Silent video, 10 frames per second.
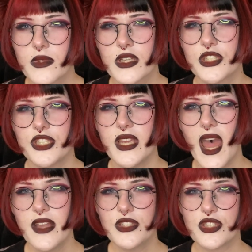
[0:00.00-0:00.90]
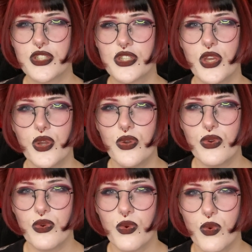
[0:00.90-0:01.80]
She has
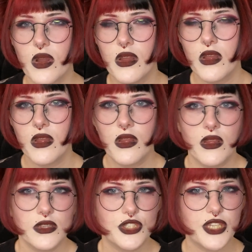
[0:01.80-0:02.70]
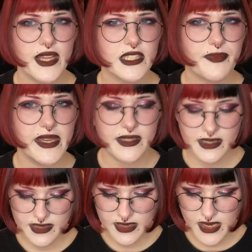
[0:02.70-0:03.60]
two chest
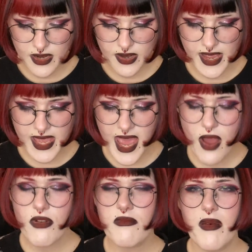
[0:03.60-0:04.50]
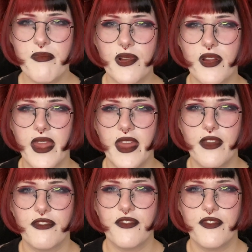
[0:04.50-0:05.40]
pieces in here, and I can't remember
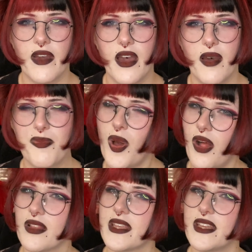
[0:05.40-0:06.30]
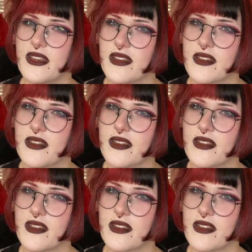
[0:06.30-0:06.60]
if Paulyne